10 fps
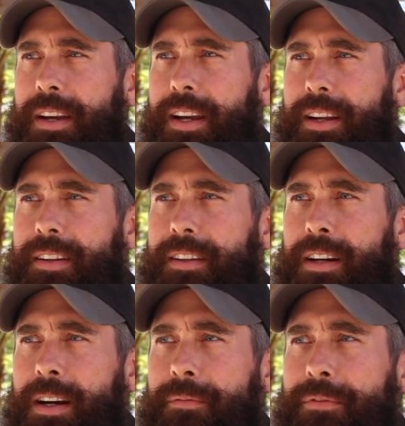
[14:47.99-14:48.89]
And
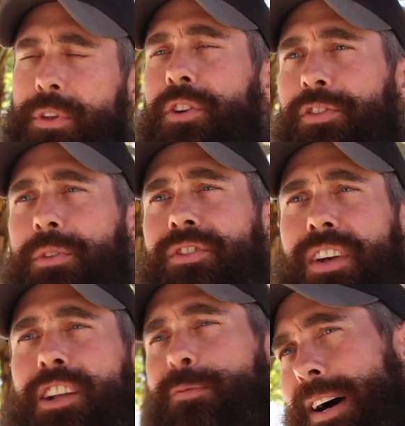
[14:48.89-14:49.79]
for those who would
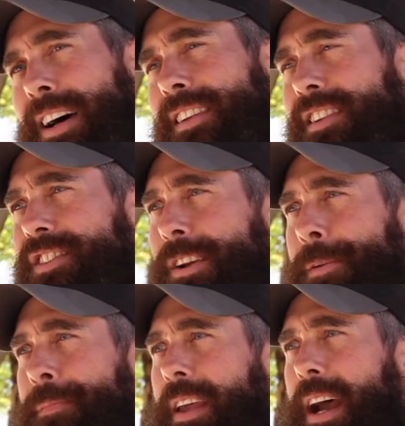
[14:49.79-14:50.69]
say it's bondage,
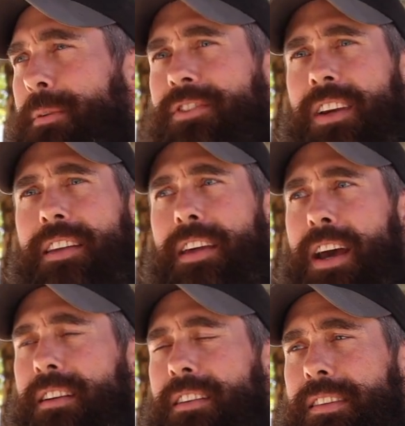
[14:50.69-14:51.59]
I would say that,